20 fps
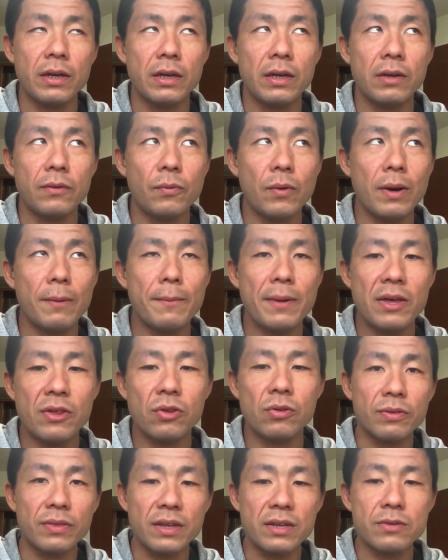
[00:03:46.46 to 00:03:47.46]
If I
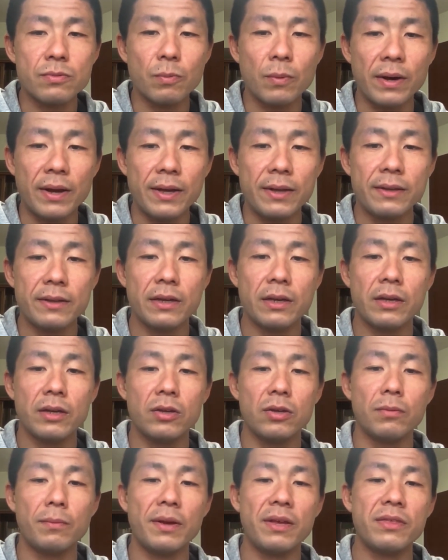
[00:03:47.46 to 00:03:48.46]
mention this way,
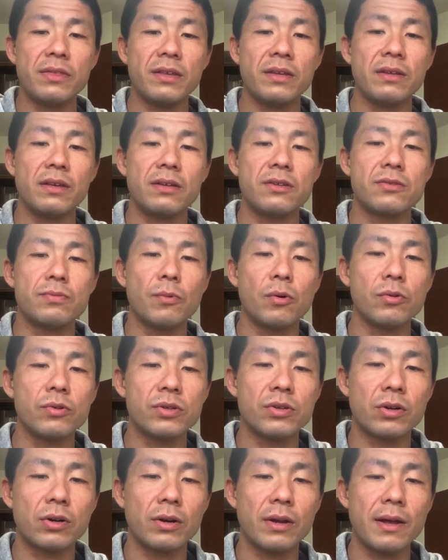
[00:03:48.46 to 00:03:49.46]
you may think a small
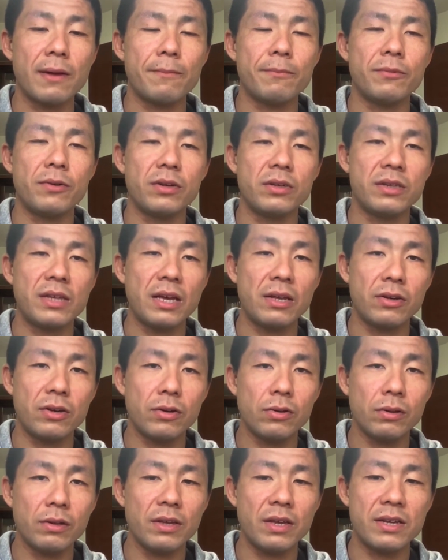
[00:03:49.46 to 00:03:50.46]
startup that
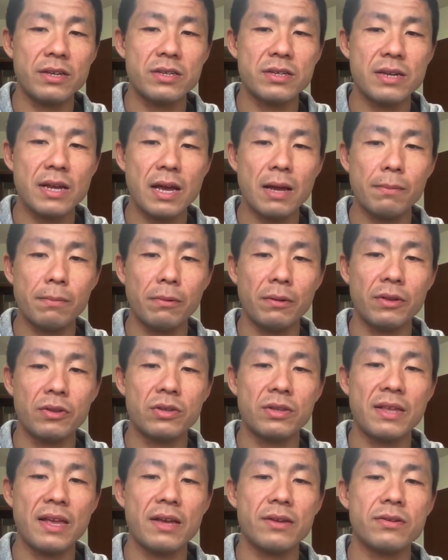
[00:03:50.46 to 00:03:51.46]
newly established
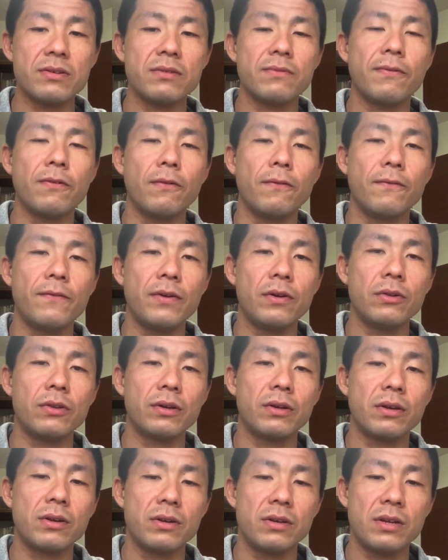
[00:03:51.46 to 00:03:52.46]
doesn't fulfill the
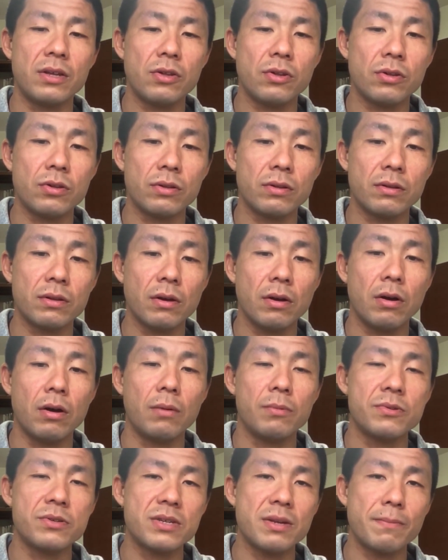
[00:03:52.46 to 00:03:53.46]
condition
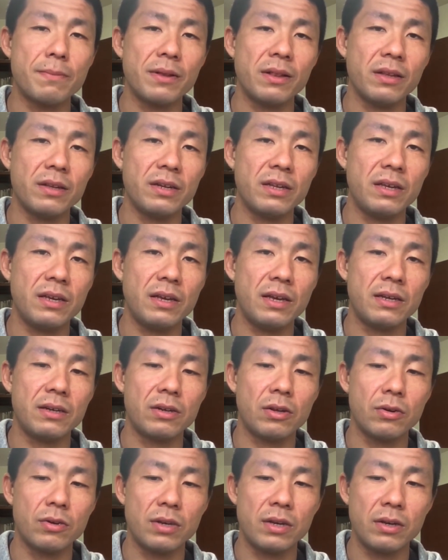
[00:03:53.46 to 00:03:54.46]
of stability and
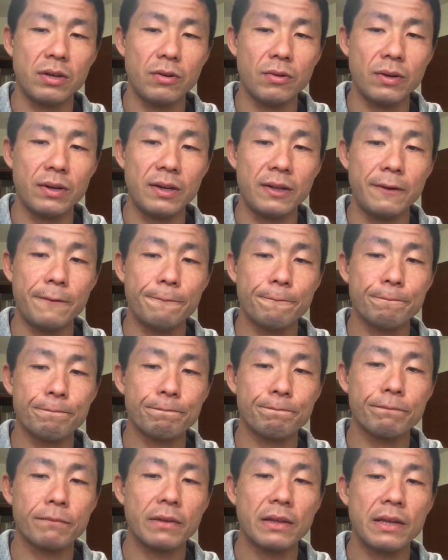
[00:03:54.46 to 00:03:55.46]
continuity
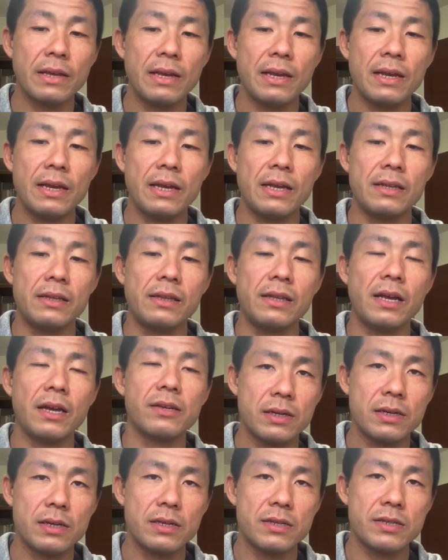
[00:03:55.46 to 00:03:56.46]
and
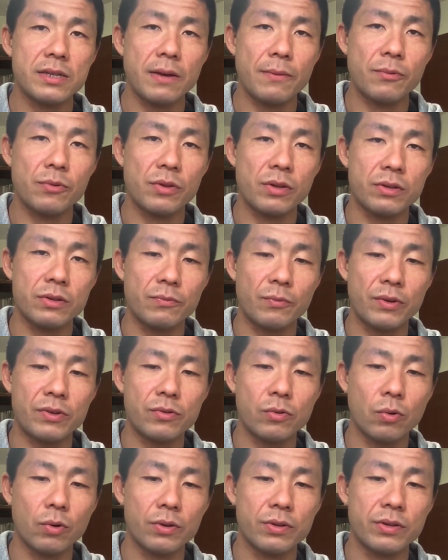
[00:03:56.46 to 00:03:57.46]
lacks sufficient
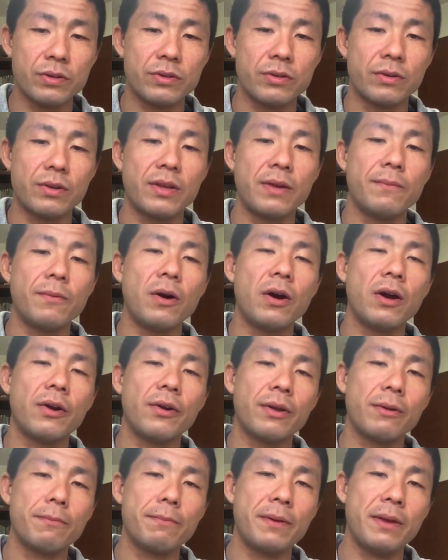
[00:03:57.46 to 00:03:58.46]
resources to keep
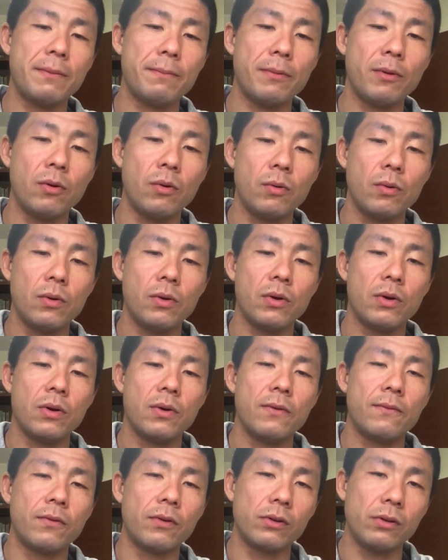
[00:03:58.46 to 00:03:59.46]
hiring people
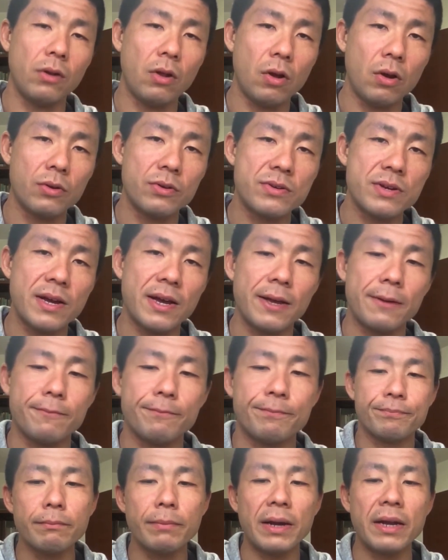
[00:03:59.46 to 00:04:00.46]
for a long time.
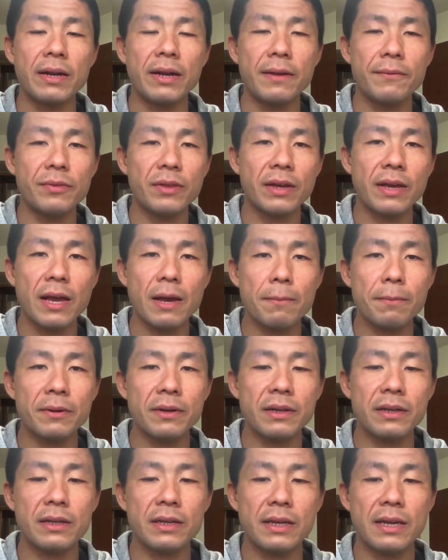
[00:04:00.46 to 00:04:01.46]
But if the
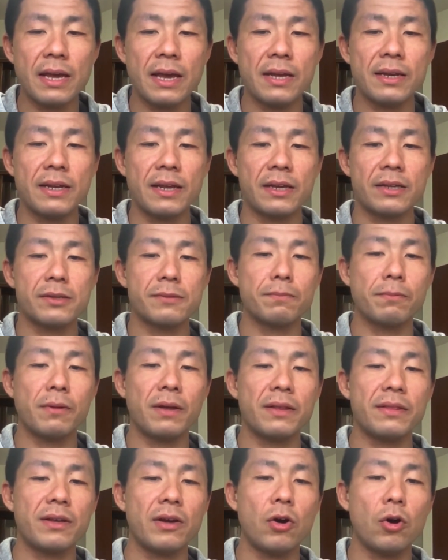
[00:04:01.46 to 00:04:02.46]
company can explain
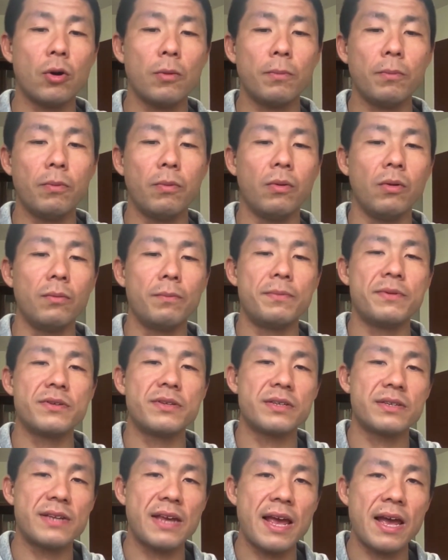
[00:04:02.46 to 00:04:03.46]
the hopeful
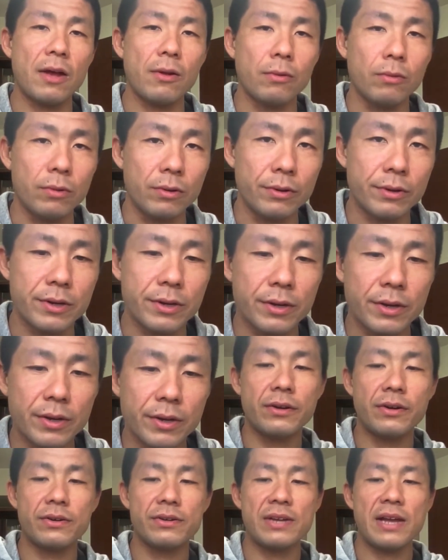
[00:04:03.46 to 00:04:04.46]
business outlook,
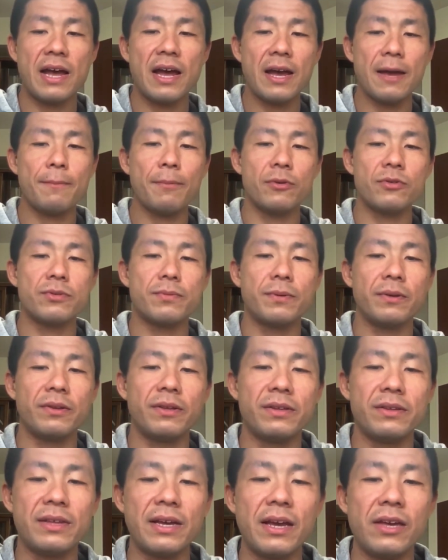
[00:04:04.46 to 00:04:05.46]
there's a high possibility
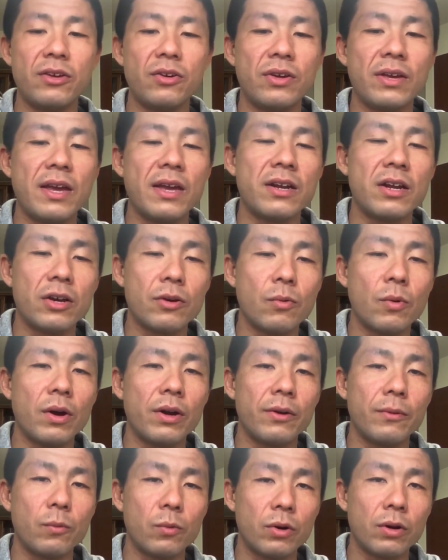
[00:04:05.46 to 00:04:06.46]
that you can acquire your
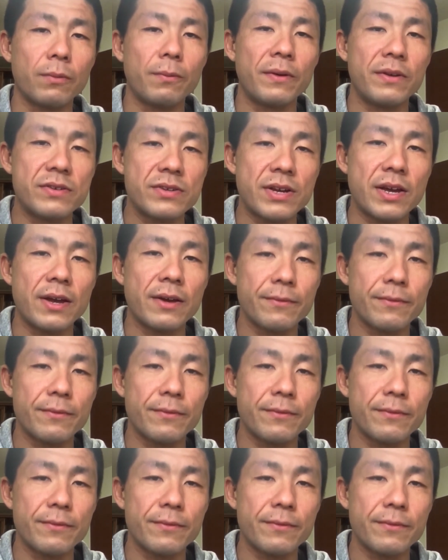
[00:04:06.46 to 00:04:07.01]
work visa.